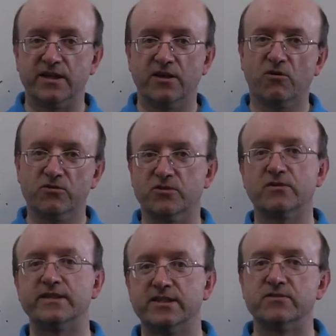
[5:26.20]
the
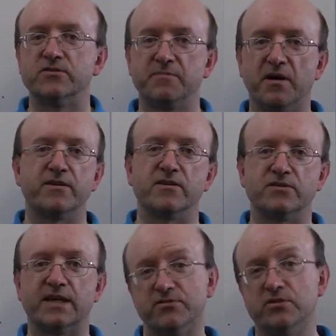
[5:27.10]
horizontal distance the particle
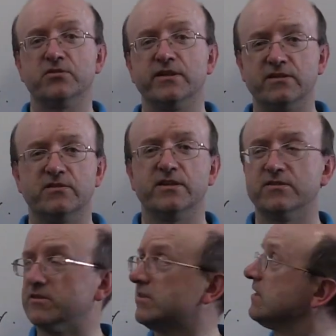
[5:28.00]
travels is
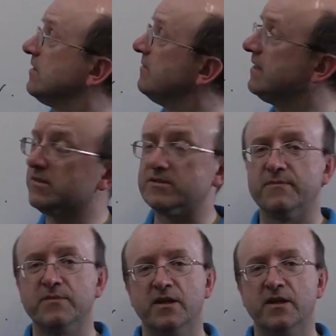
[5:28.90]
360 meters.